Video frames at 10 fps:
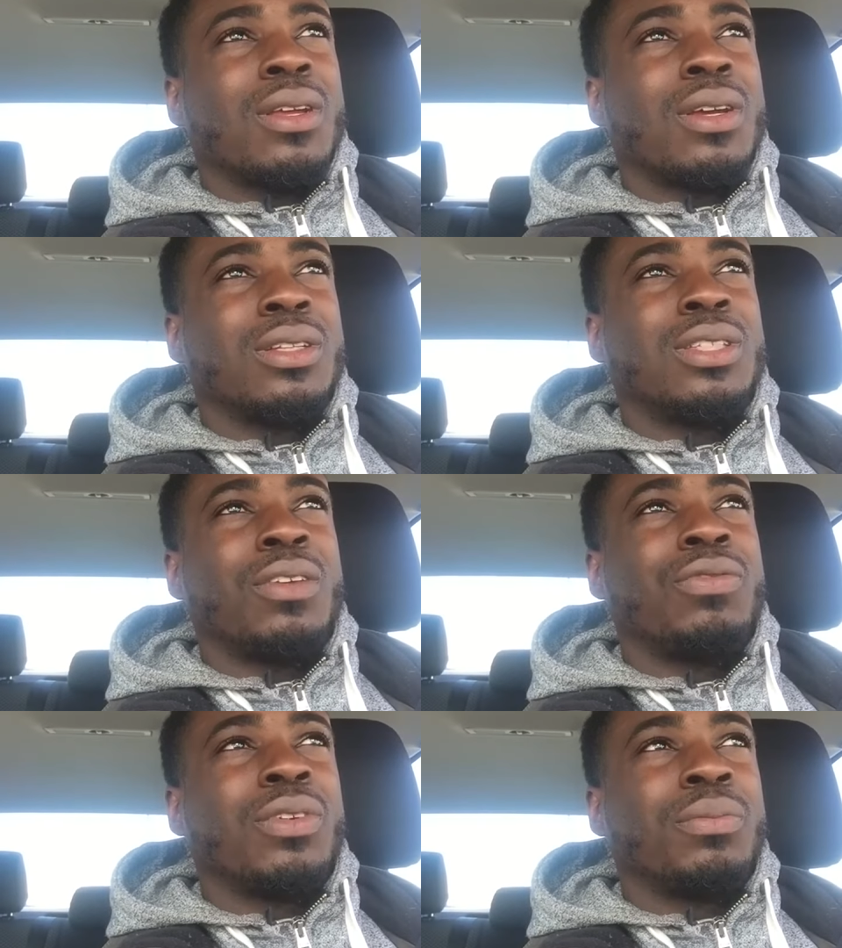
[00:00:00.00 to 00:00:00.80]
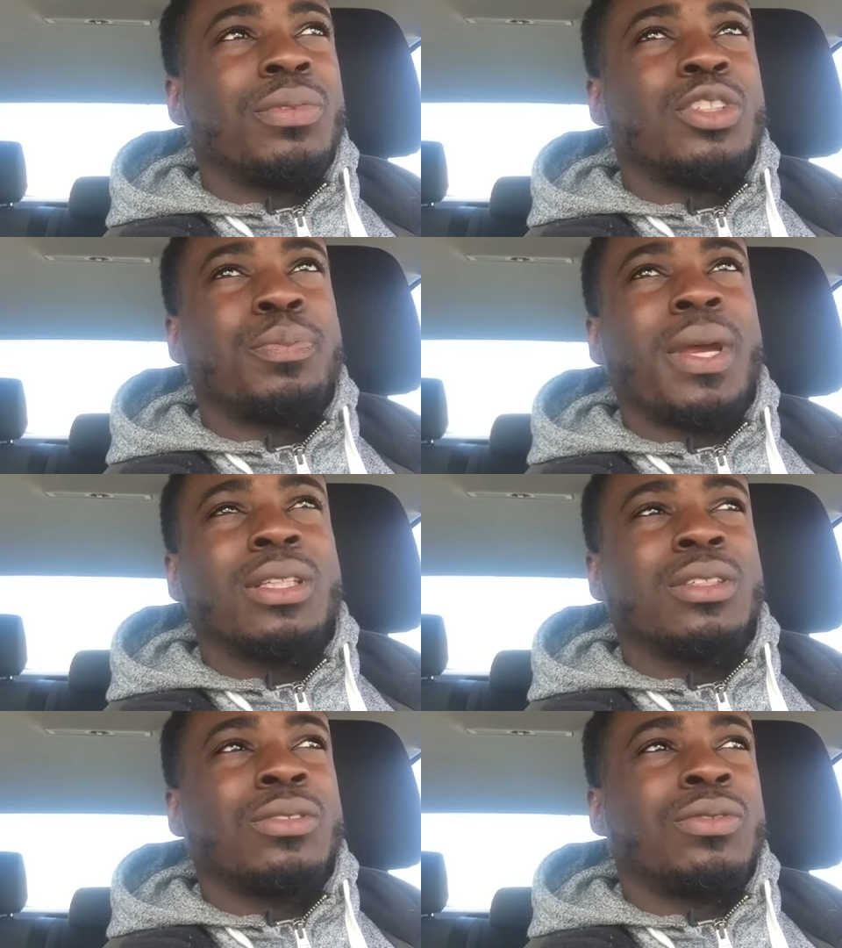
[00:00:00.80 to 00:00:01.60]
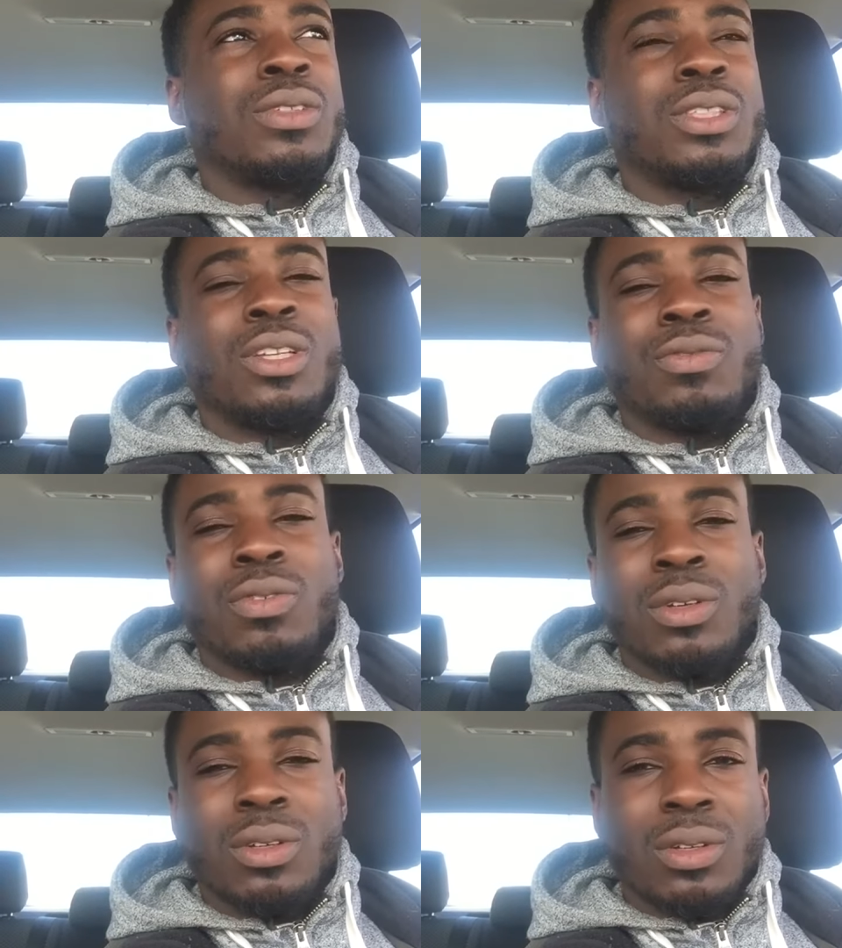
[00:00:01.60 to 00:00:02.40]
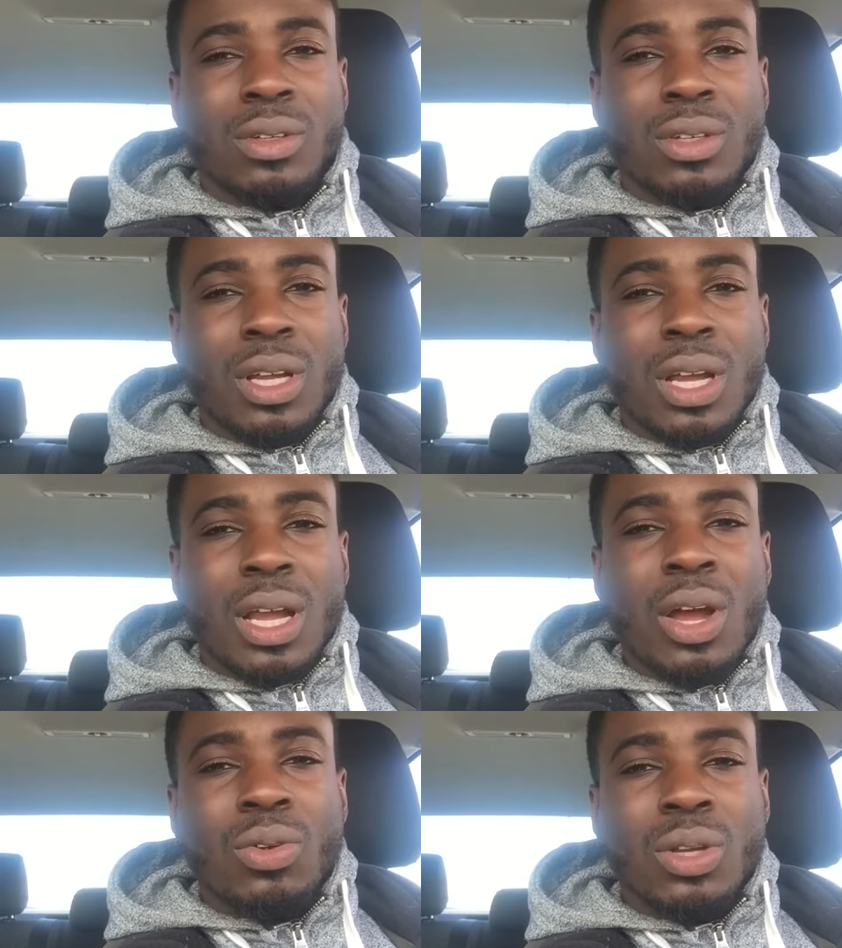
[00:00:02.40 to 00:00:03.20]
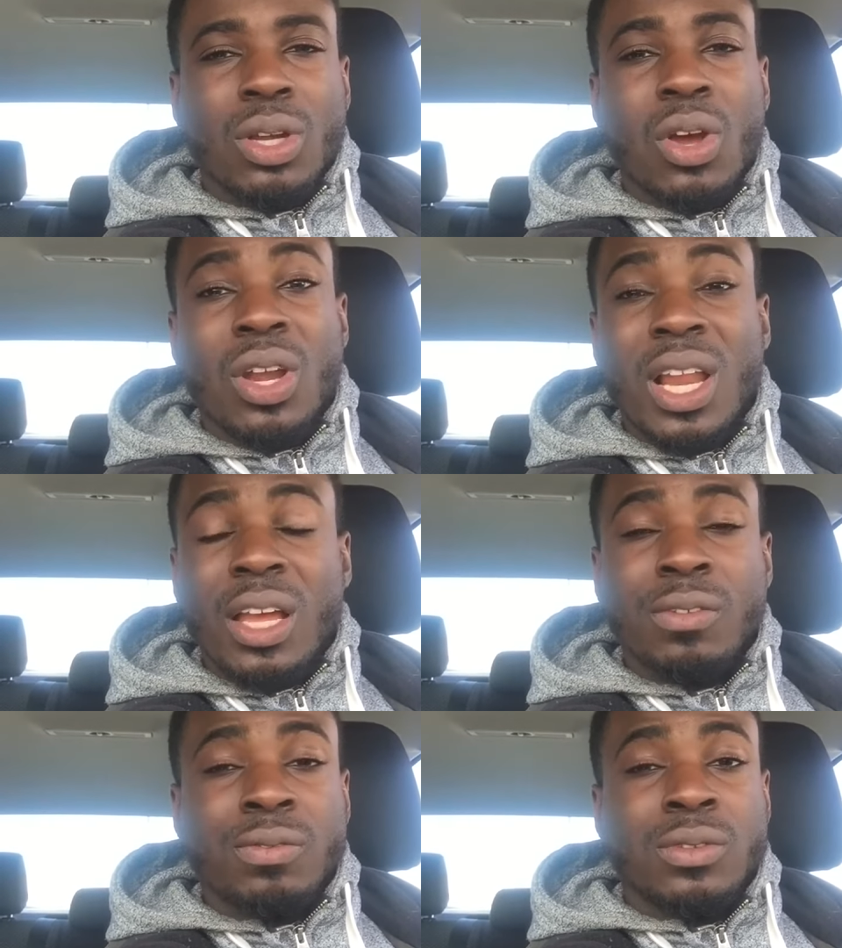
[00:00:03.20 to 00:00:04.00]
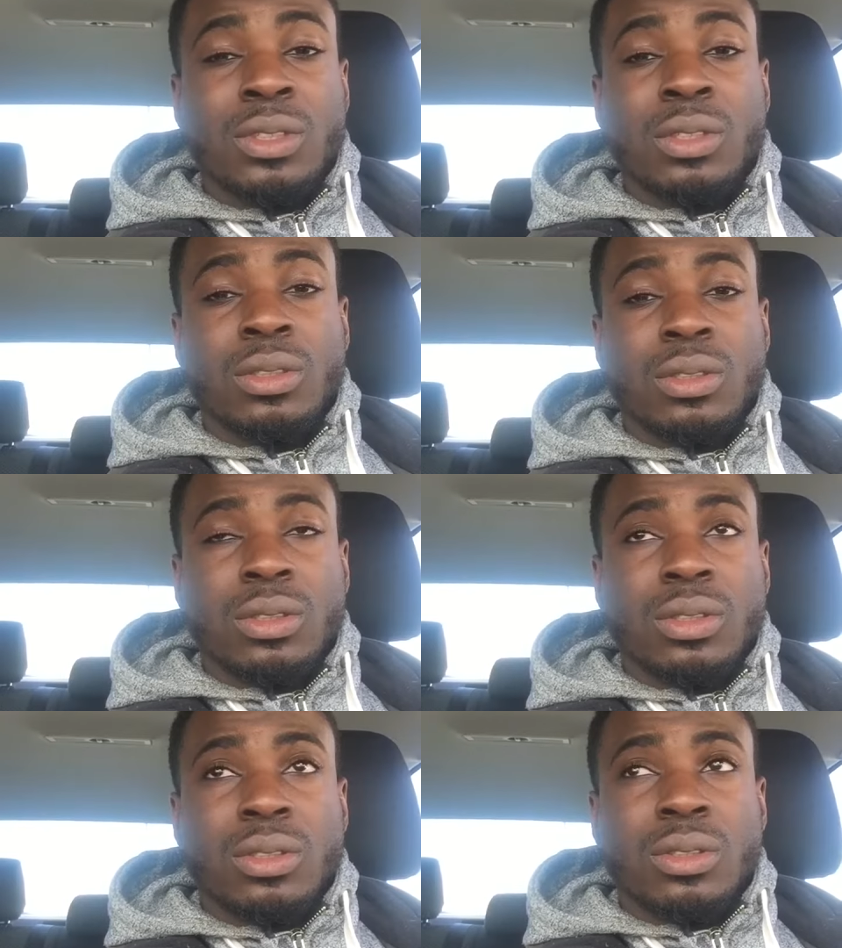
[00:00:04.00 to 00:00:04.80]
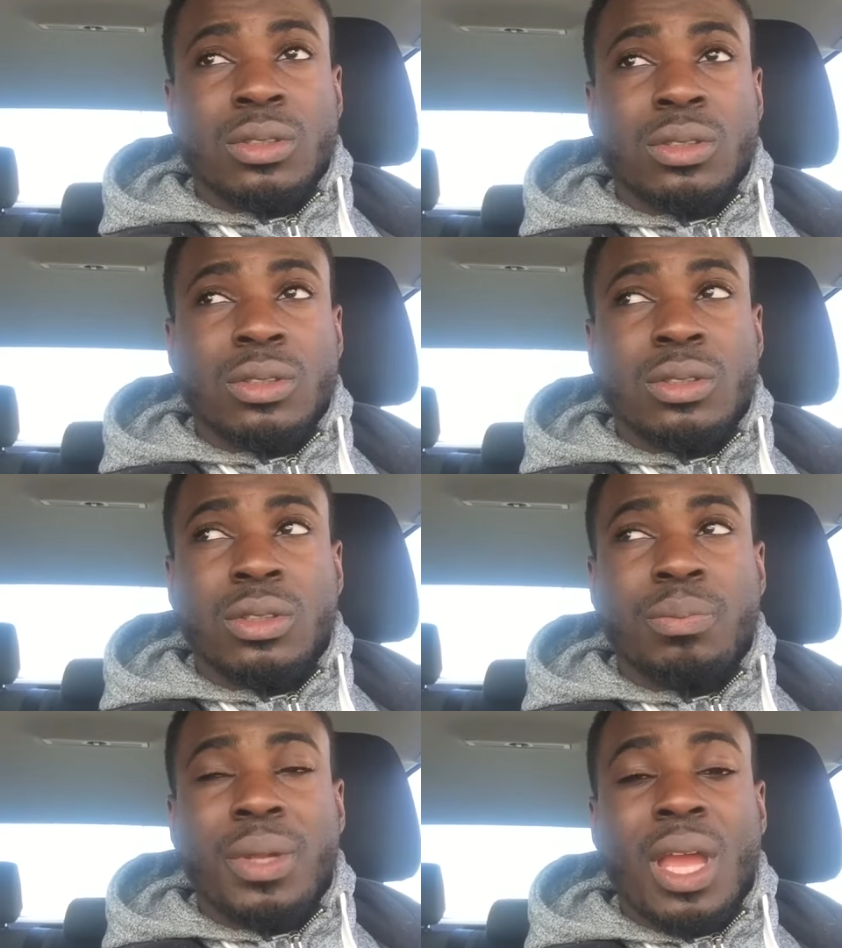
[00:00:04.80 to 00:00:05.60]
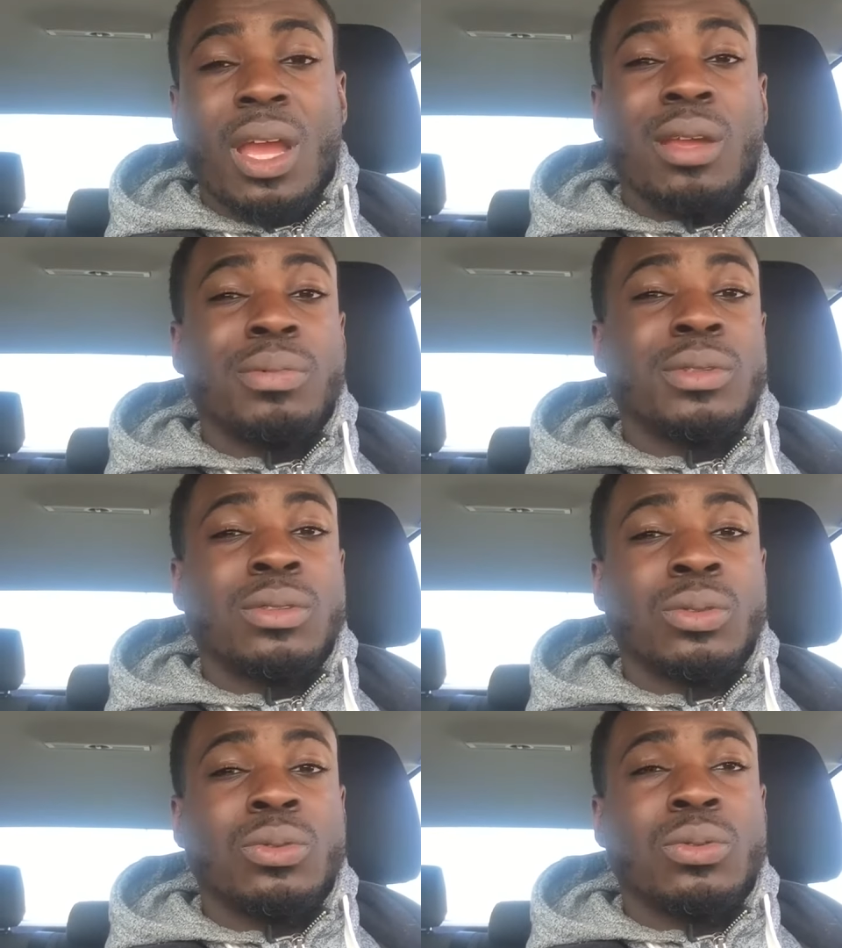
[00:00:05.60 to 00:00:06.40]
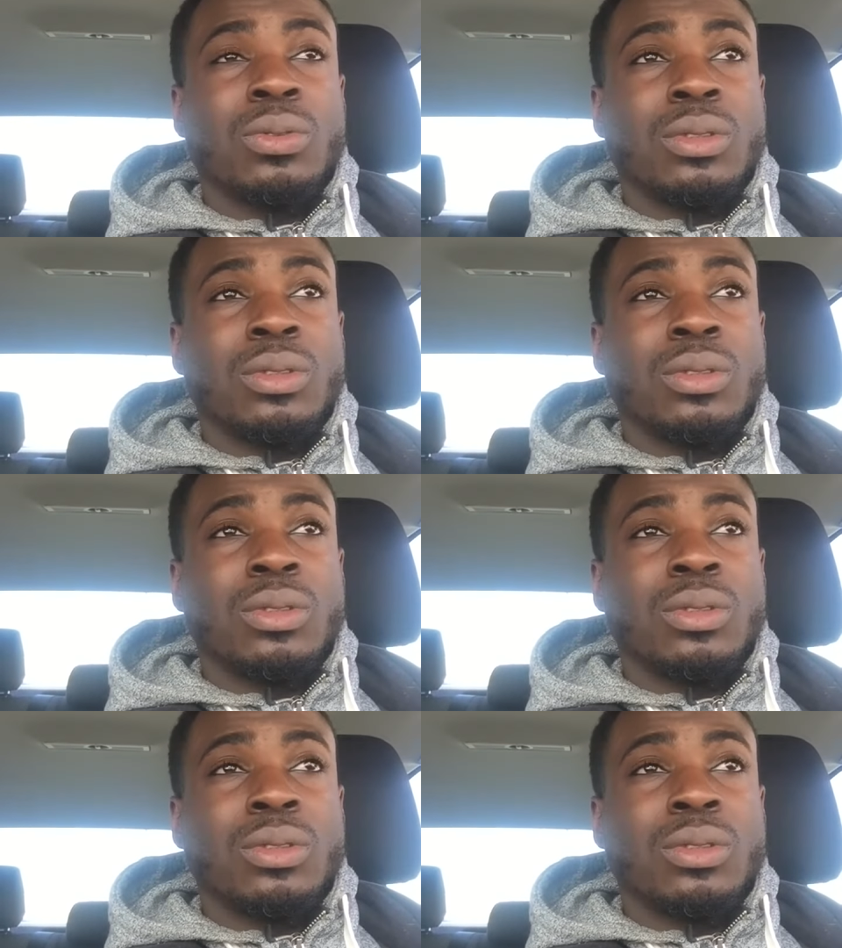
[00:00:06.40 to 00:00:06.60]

a different perspective, a different outlook on life to to be able to